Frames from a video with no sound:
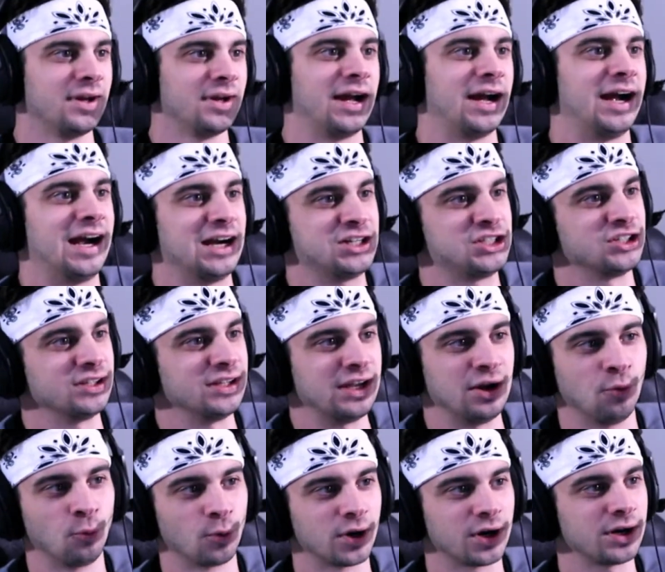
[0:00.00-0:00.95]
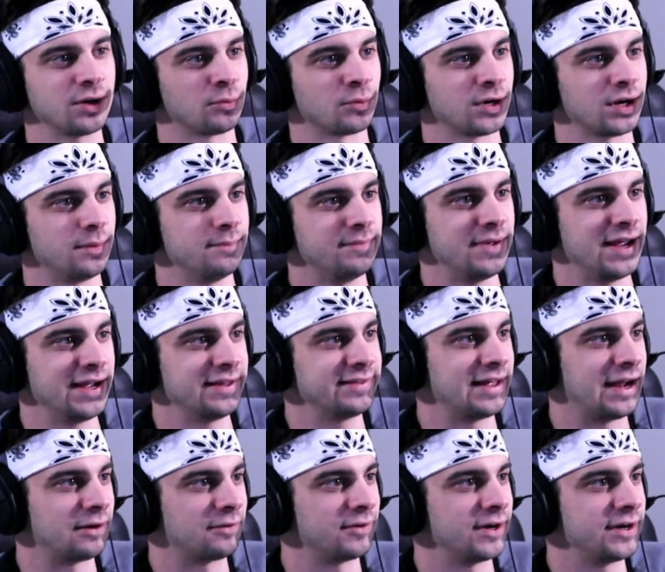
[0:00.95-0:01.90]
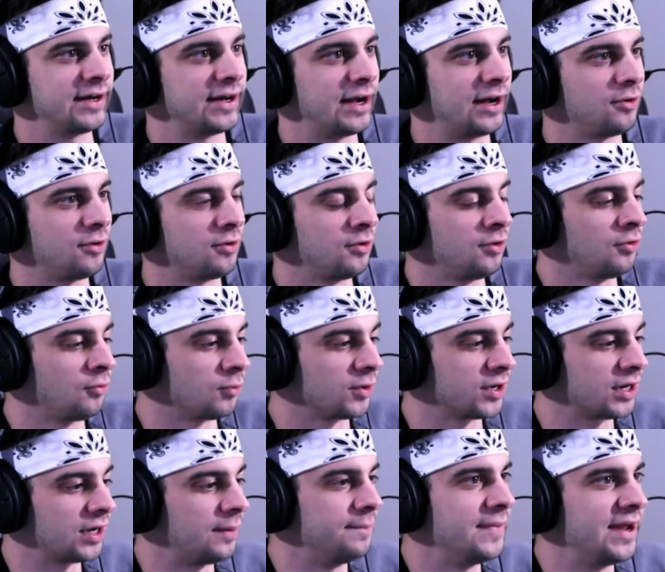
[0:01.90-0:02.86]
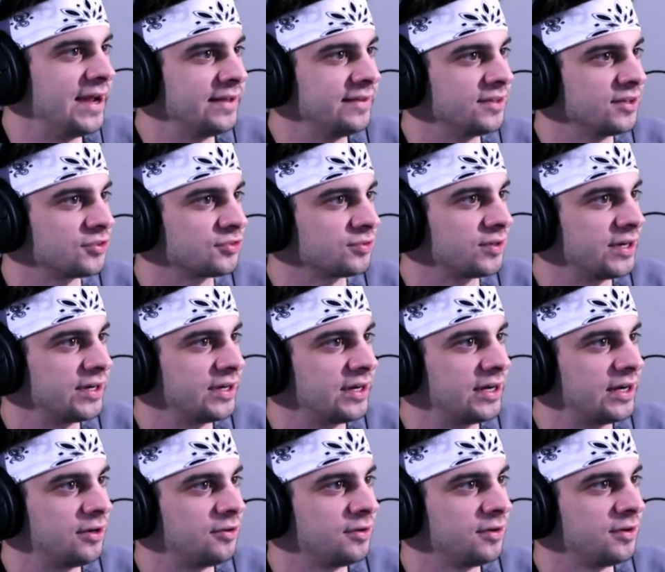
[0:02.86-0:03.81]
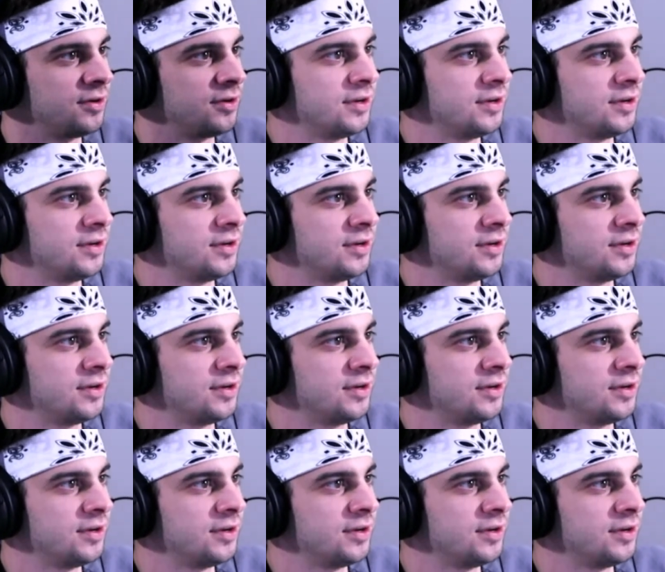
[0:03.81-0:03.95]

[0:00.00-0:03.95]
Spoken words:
Actually, we're going to make that right now. We're going to make this right now.